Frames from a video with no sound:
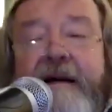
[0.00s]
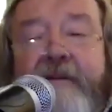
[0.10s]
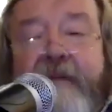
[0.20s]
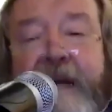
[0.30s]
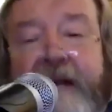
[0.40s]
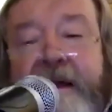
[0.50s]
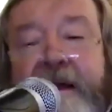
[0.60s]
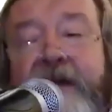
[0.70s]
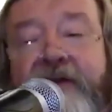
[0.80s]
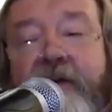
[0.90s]
matter
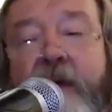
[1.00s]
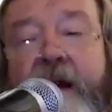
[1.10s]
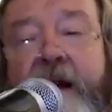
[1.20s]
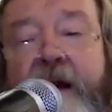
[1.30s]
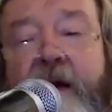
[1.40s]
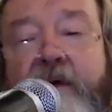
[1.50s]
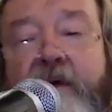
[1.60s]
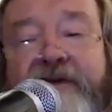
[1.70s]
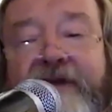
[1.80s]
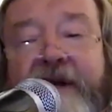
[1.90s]
is a way
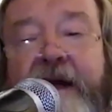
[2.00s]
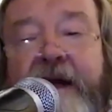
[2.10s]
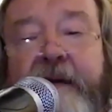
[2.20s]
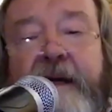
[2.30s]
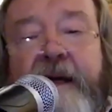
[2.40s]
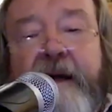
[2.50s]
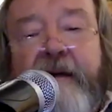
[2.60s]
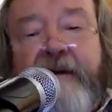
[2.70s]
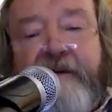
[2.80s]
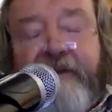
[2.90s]
of slowing
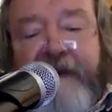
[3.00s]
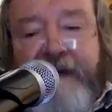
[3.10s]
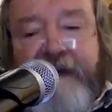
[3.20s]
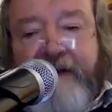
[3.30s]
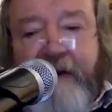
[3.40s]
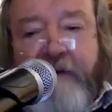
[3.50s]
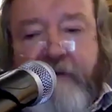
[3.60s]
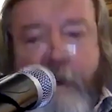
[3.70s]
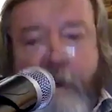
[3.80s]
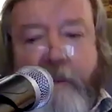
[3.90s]
down and fixing a
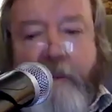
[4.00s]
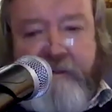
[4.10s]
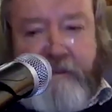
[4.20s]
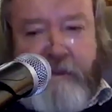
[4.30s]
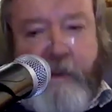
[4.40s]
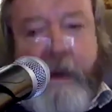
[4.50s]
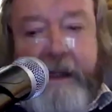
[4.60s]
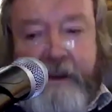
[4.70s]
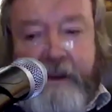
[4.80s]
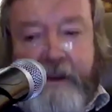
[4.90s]
form for a while
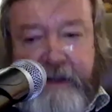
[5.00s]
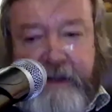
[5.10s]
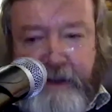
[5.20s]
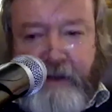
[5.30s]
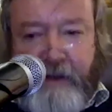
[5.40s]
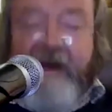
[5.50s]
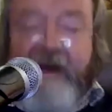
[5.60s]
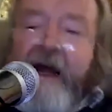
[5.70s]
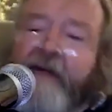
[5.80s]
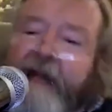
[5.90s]
in the cosmos.
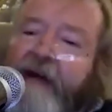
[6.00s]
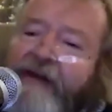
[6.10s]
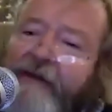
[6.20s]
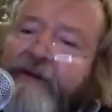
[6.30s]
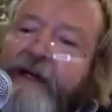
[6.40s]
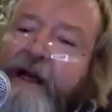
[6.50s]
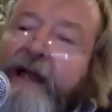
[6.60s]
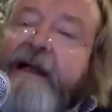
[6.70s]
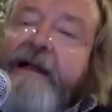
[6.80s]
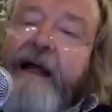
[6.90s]
And without something
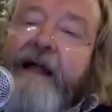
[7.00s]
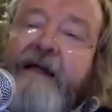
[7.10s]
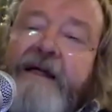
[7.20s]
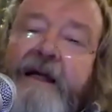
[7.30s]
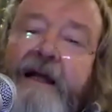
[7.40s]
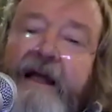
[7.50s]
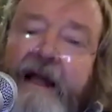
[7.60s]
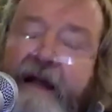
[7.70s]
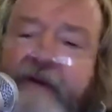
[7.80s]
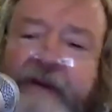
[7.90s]
like that,
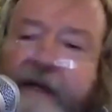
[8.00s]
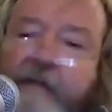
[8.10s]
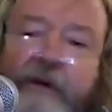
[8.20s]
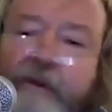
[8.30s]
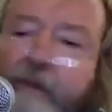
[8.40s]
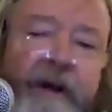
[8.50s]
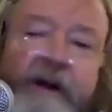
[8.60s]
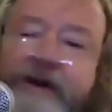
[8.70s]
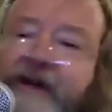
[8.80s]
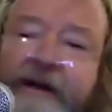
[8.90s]
everything would
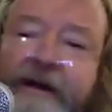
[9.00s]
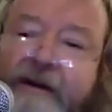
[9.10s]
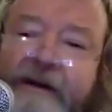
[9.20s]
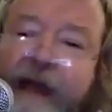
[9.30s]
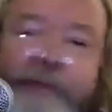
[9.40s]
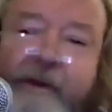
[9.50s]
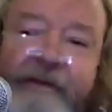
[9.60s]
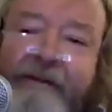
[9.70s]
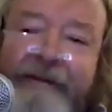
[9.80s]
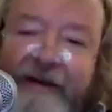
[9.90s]
merge and
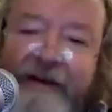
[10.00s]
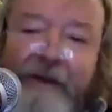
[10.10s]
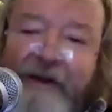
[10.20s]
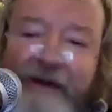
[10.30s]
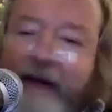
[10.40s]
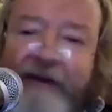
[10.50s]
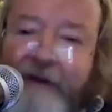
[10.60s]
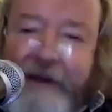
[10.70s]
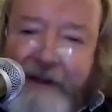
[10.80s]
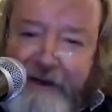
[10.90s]
happen, as it were,
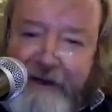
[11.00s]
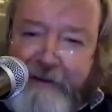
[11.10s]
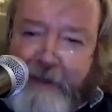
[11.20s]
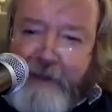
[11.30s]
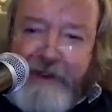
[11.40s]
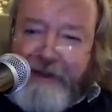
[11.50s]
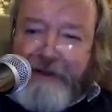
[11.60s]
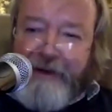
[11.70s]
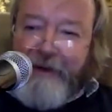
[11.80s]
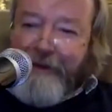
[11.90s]
together and at the same moment
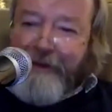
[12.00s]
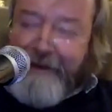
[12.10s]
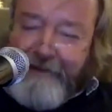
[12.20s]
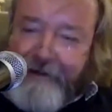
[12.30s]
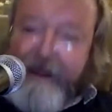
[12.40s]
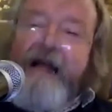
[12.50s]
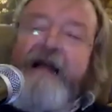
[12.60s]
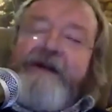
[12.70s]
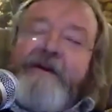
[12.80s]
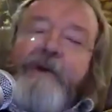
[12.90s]
and not be different.
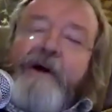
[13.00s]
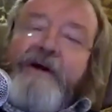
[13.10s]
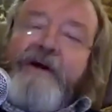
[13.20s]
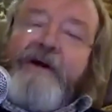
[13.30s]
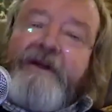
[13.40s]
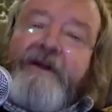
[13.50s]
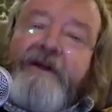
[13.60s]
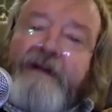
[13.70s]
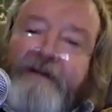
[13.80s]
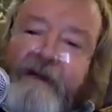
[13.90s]
So part of the
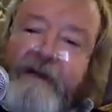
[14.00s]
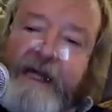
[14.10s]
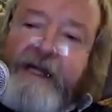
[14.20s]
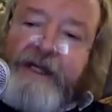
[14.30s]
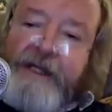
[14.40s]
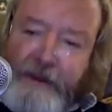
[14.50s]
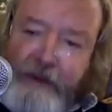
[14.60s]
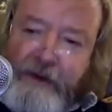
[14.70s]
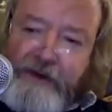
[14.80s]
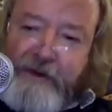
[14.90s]
differentiation in the
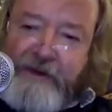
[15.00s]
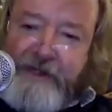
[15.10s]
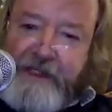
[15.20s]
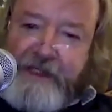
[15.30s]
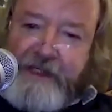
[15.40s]
cosmos is the